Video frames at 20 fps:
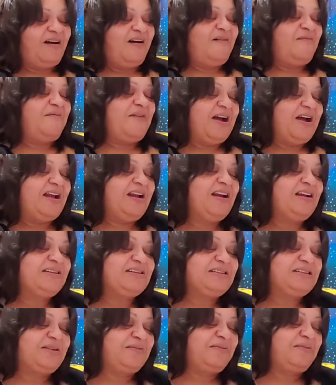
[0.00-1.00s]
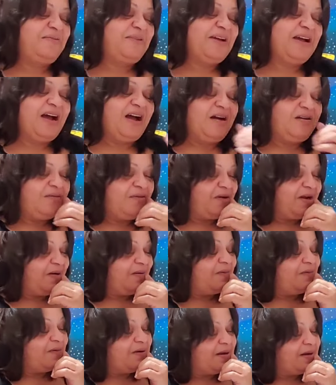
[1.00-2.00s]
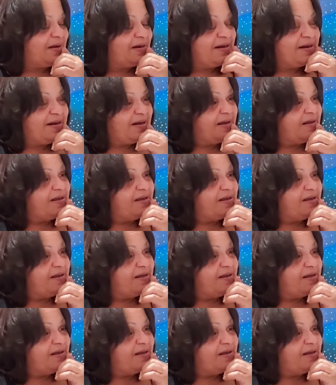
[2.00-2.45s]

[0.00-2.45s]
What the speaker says: All right, let's see what we got going on.